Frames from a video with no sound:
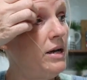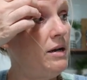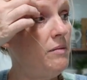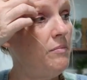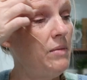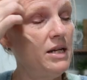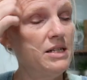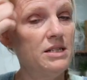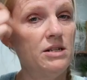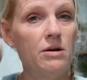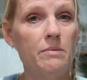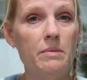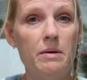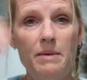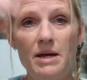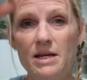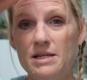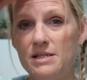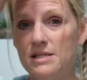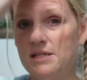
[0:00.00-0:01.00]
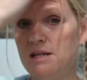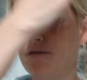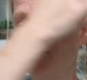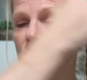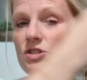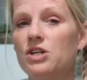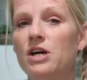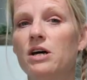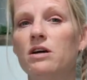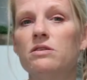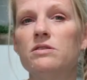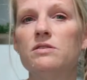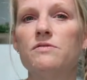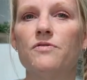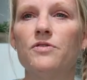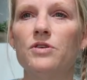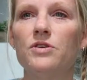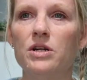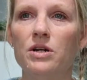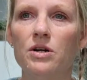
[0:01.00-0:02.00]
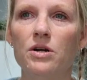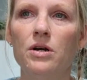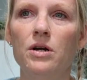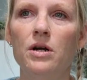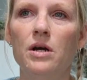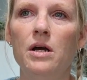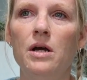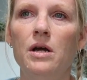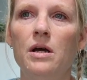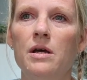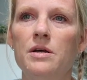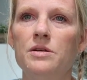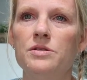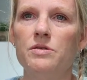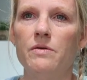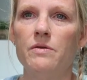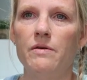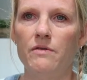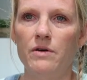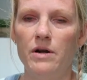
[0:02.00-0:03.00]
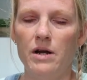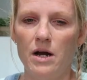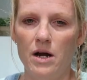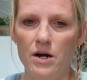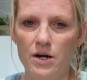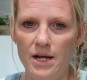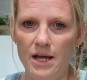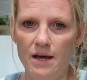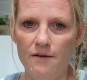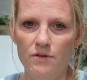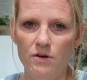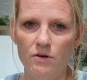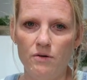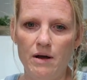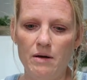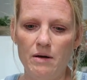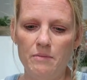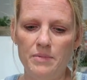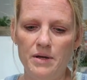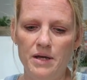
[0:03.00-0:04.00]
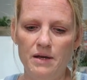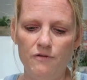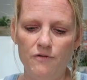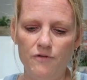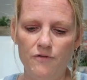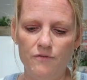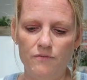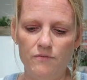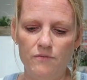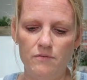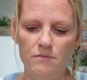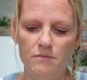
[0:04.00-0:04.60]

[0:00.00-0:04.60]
ahead and make dinner. I'm going to make stuffed shells for dinner. So I already have the ground beef